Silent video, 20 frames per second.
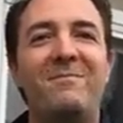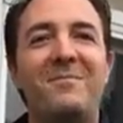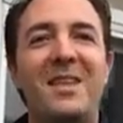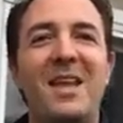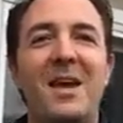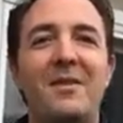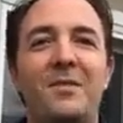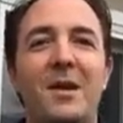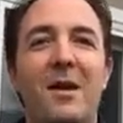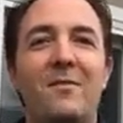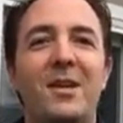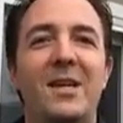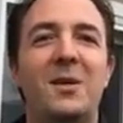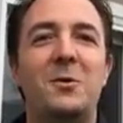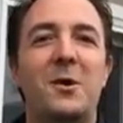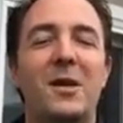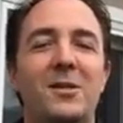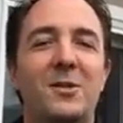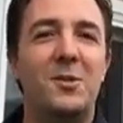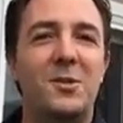if you have any
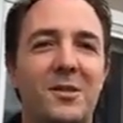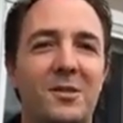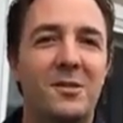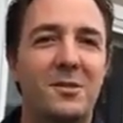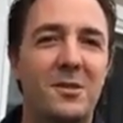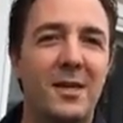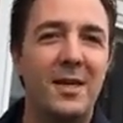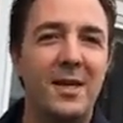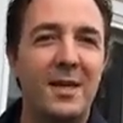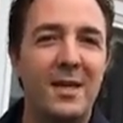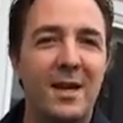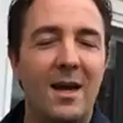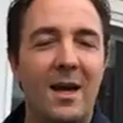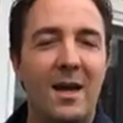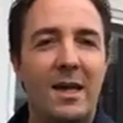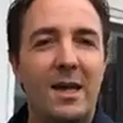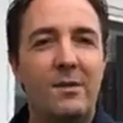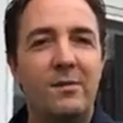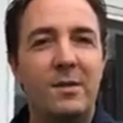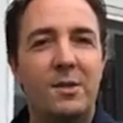questions,
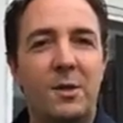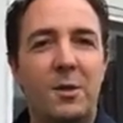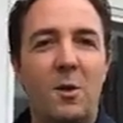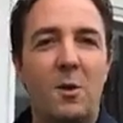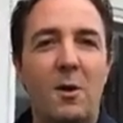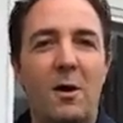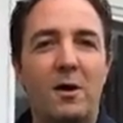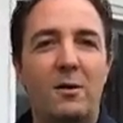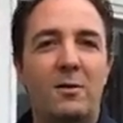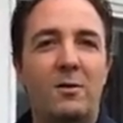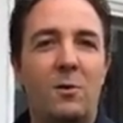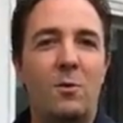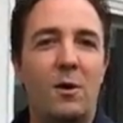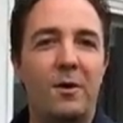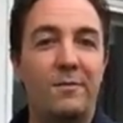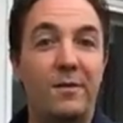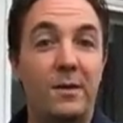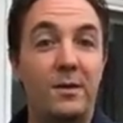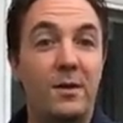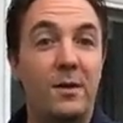give us a call or
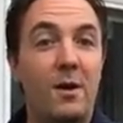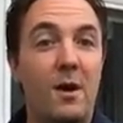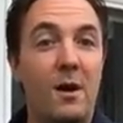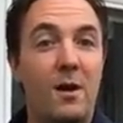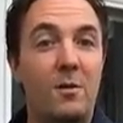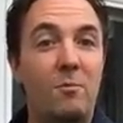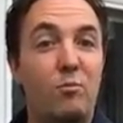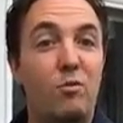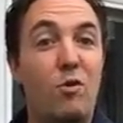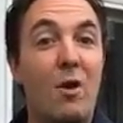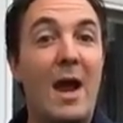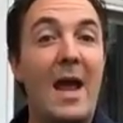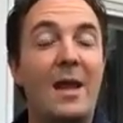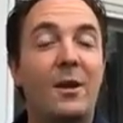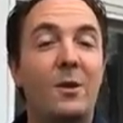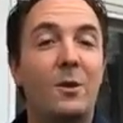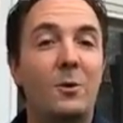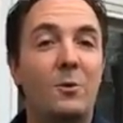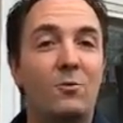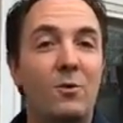visit our
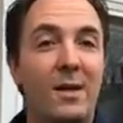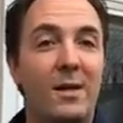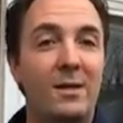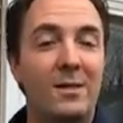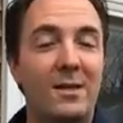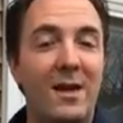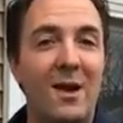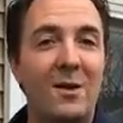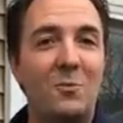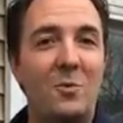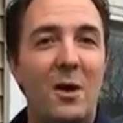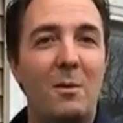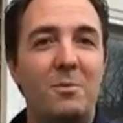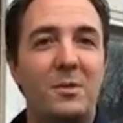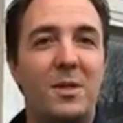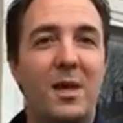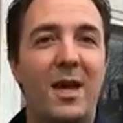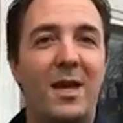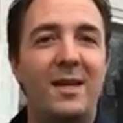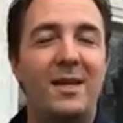brand new redesigned
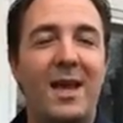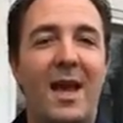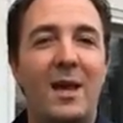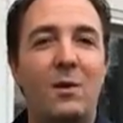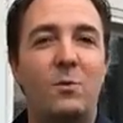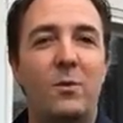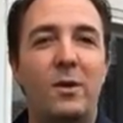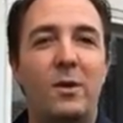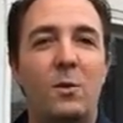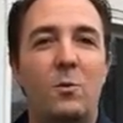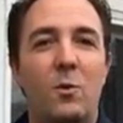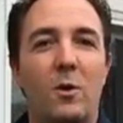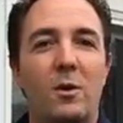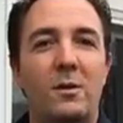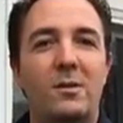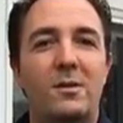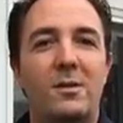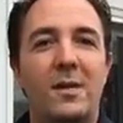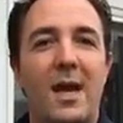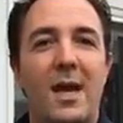website at
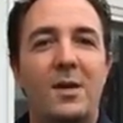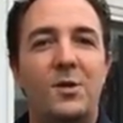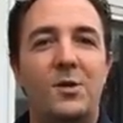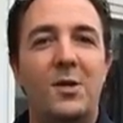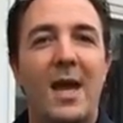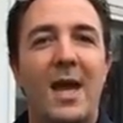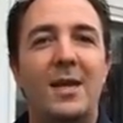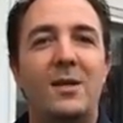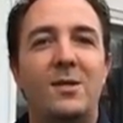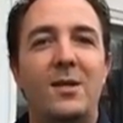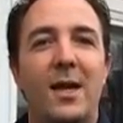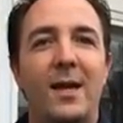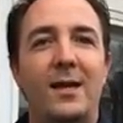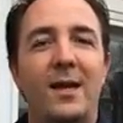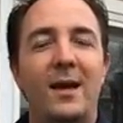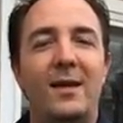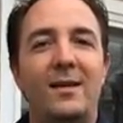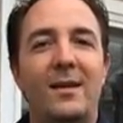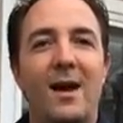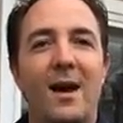
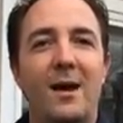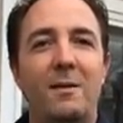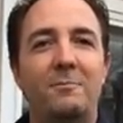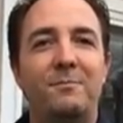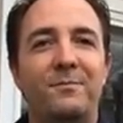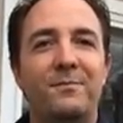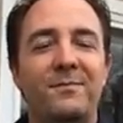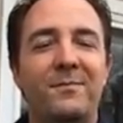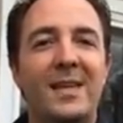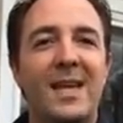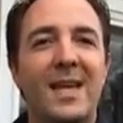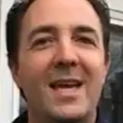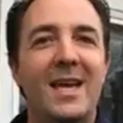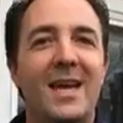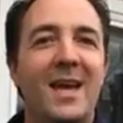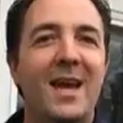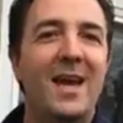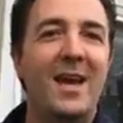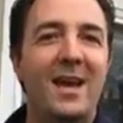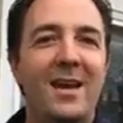windowworks-nj.com.
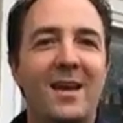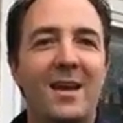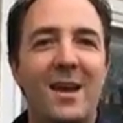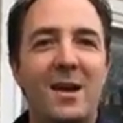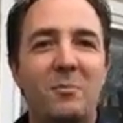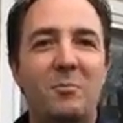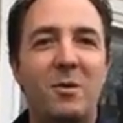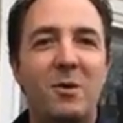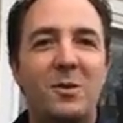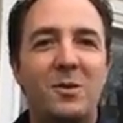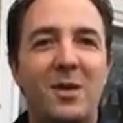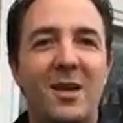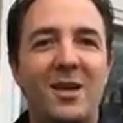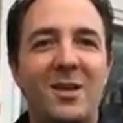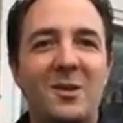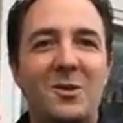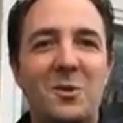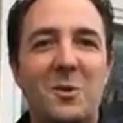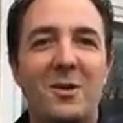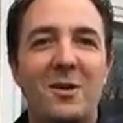And I appreciate
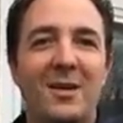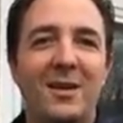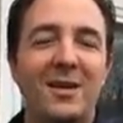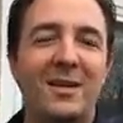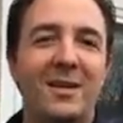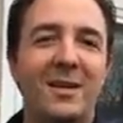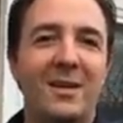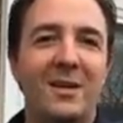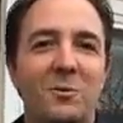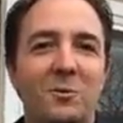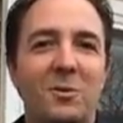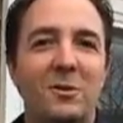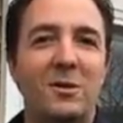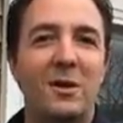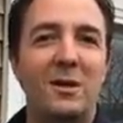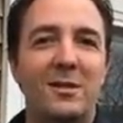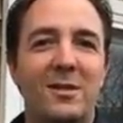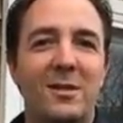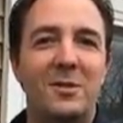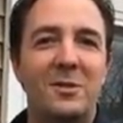you joining. We'll
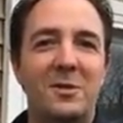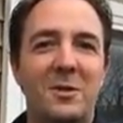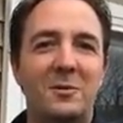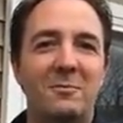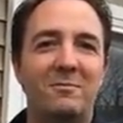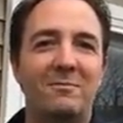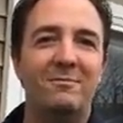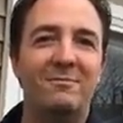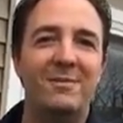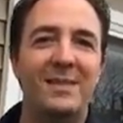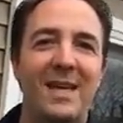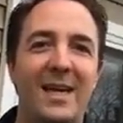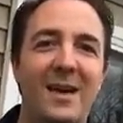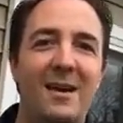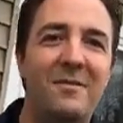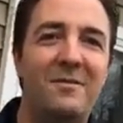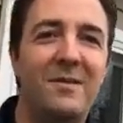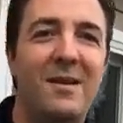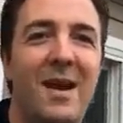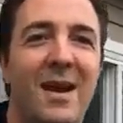talk to you soon. Take
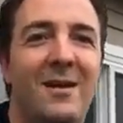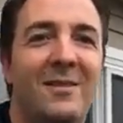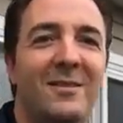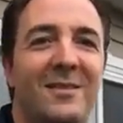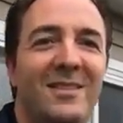care for now.